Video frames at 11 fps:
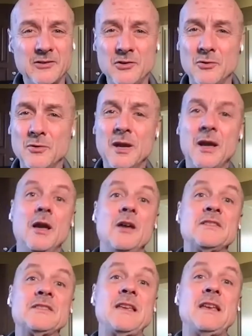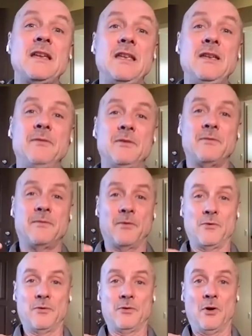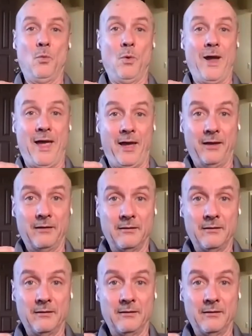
to sink even further away.